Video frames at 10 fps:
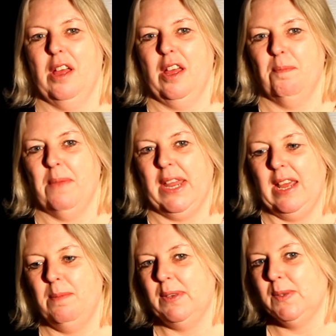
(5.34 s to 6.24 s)
My
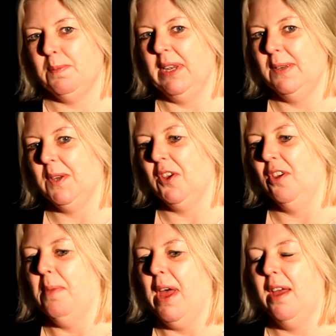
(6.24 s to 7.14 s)
name is Melissa
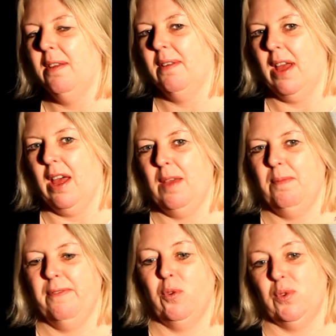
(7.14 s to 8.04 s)
Cooper.
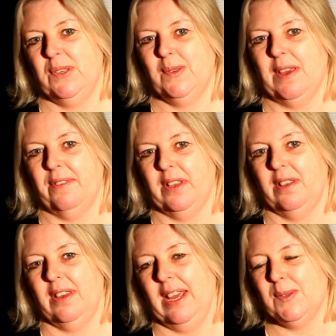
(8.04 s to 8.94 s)
I'm
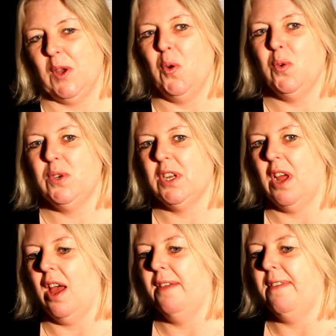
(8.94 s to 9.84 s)
47 years old.
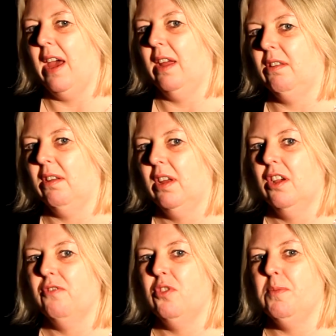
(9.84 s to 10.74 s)
I've had
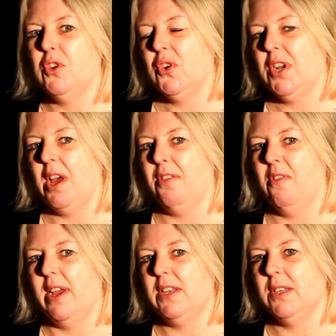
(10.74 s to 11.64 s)
rheumatoid
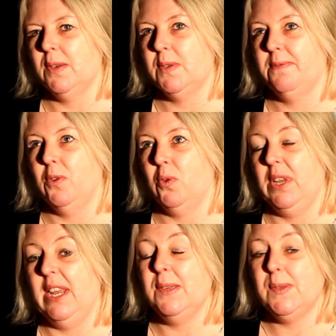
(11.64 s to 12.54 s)
arthritis for
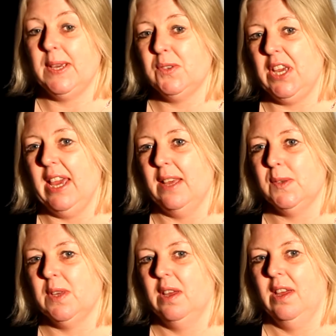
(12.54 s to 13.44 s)
nearly 6
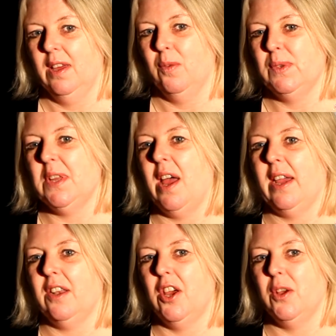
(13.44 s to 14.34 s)
years. It was
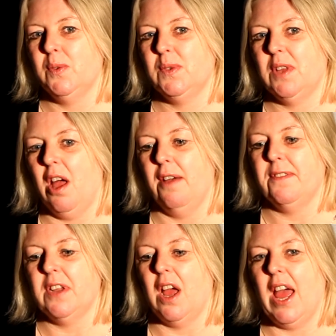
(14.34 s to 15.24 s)
diagnosed
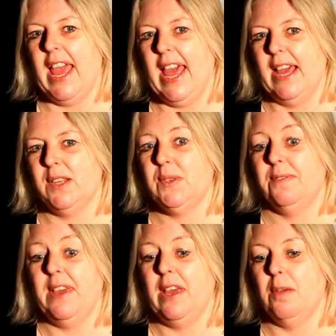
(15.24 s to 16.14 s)
after I had
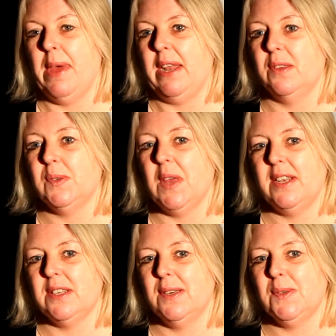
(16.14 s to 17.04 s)
severe
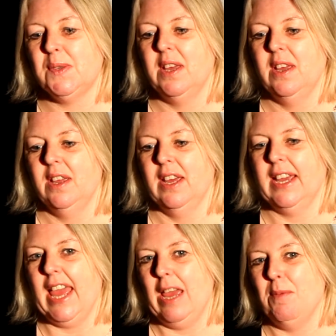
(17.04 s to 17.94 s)
appendicitis
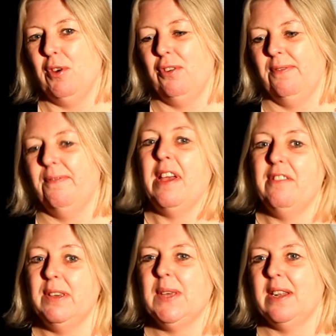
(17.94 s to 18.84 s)
and came on
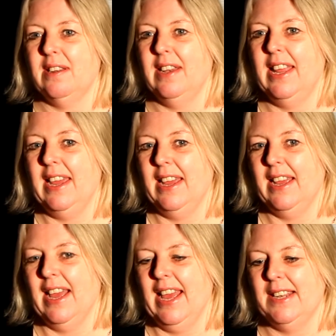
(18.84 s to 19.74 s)
very suddenly
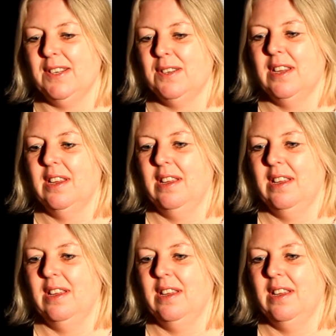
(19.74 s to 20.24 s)
and